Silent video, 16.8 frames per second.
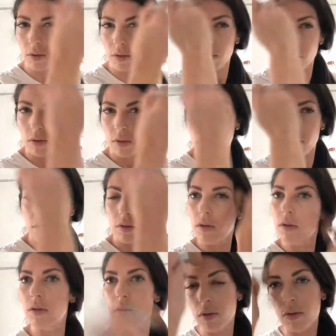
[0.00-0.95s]
around the
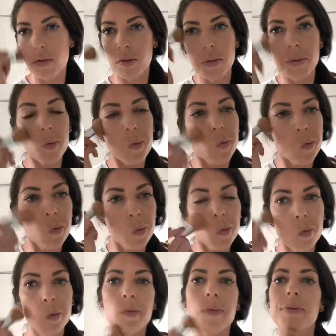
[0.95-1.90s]
top of my forehead,
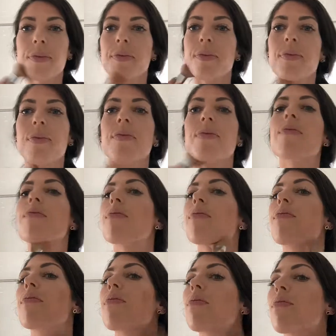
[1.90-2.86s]
and then again
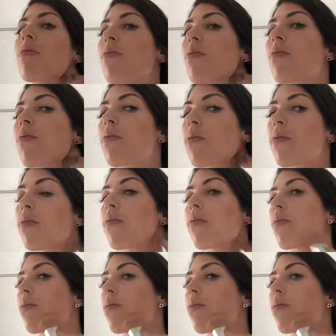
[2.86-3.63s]
down that jawbone.